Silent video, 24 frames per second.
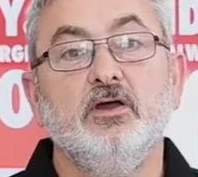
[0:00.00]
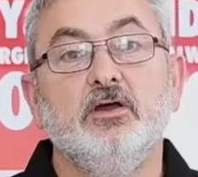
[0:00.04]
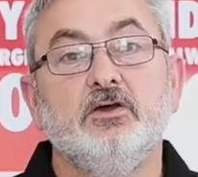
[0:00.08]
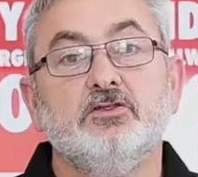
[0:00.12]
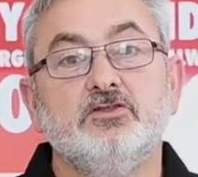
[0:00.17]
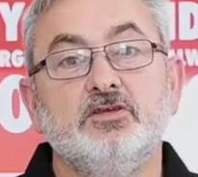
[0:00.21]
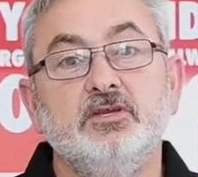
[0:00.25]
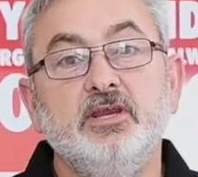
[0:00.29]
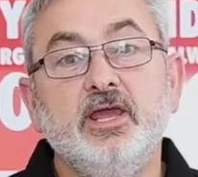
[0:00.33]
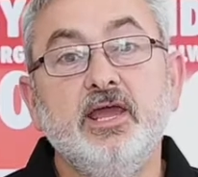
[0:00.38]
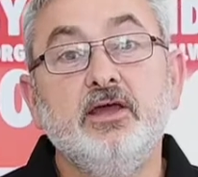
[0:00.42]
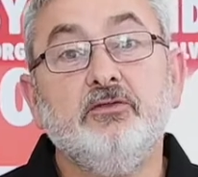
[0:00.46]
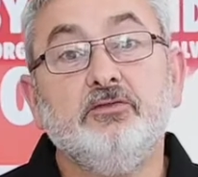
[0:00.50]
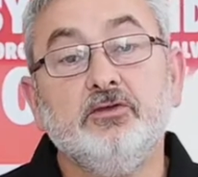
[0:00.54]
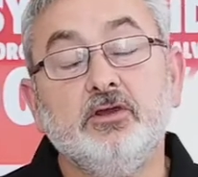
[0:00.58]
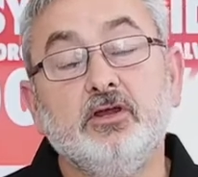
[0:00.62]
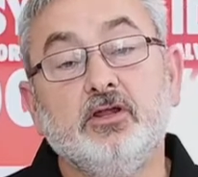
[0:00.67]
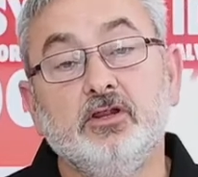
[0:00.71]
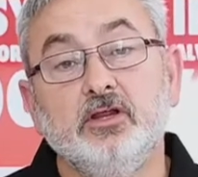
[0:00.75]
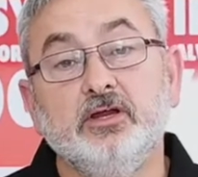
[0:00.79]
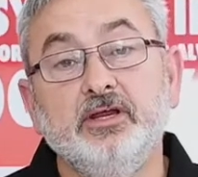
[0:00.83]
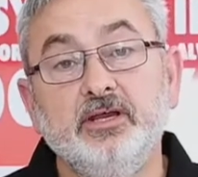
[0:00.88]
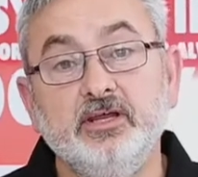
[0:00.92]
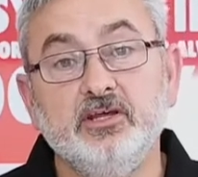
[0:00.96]
So now the
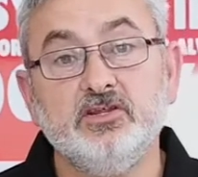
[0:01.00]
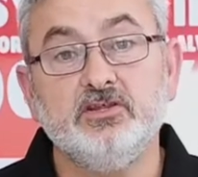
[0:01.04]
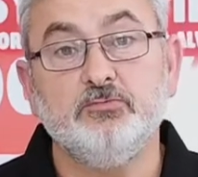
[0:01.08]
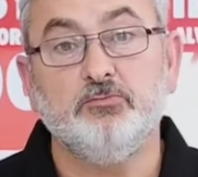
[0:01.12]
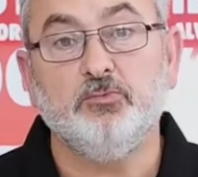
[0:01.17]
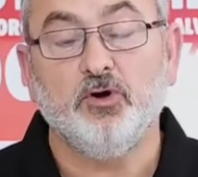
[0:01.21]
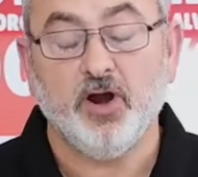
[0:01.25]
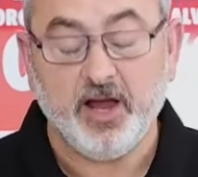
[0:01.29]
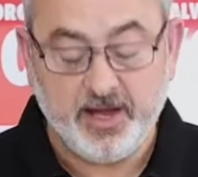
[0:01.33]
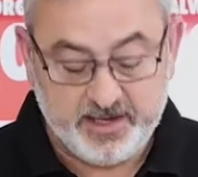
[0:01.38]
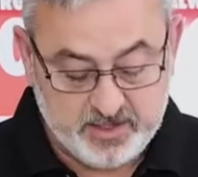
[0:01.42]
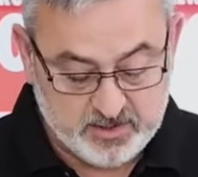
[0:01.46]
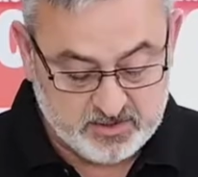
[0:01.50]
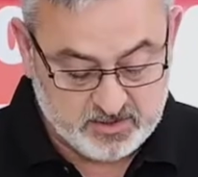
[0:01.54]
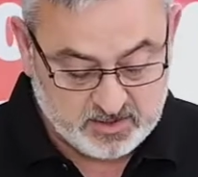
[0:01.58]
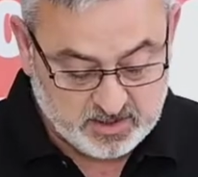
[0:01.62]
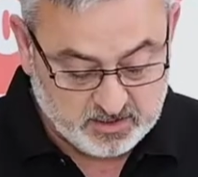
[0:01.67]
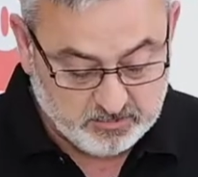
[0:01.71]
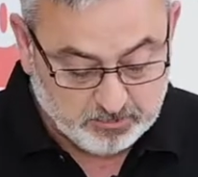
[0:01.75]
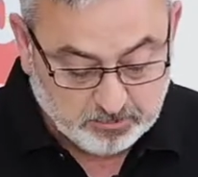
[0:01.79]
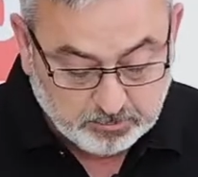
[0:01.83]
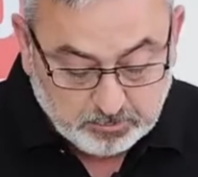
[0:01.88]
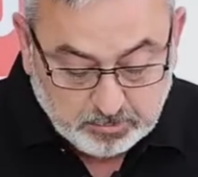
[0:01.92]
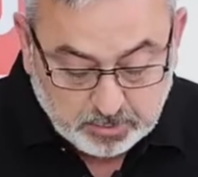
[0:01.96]
cleaning spray has
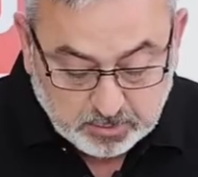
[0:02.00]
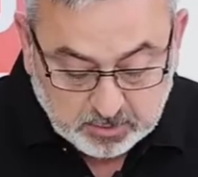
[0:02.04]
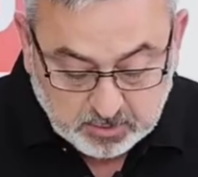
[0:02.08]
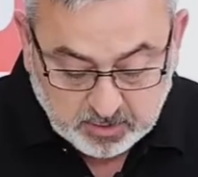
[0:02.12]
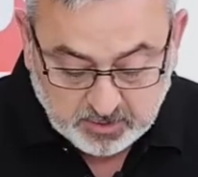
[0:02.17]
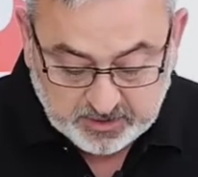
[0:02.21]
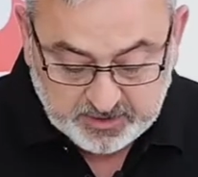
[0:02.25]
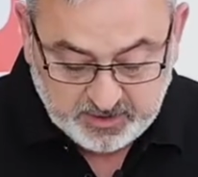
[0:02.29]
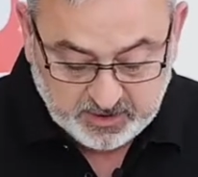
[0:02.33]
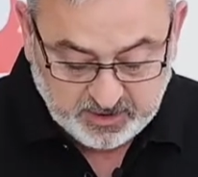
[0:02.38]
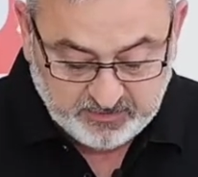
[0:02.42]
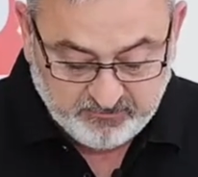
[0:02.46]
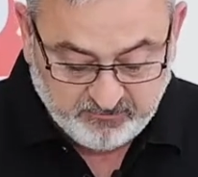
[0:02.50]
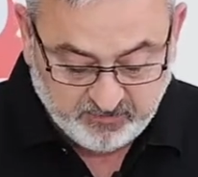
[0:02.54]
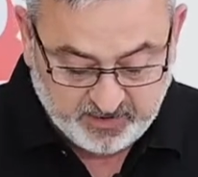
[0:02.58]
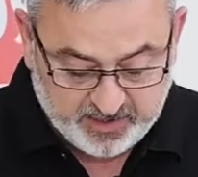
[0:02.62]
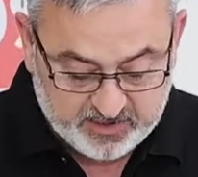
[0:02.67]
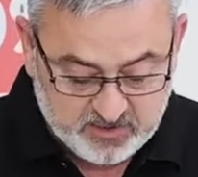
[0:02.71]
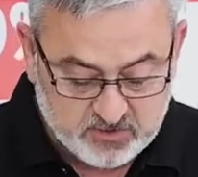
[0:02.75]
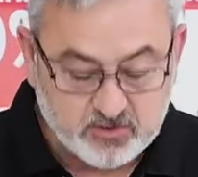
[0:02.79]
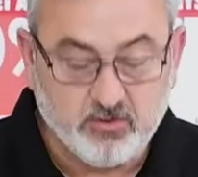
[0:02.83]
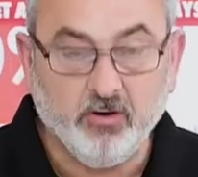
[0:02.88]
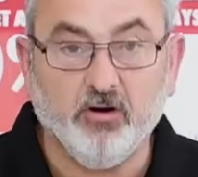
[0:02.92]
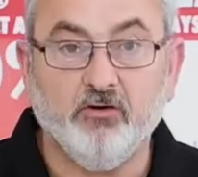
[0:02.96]
completely
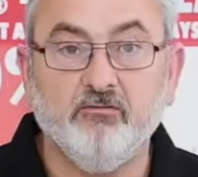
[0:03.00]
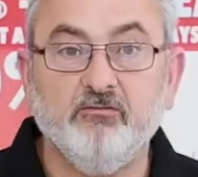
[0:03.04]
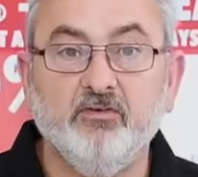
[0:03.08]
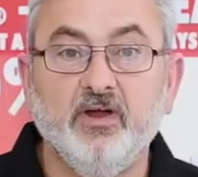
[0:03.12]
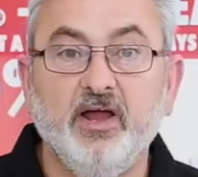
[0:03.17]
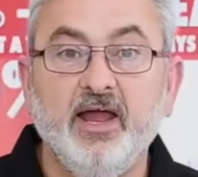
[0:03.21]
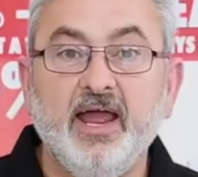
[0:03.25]
flashed off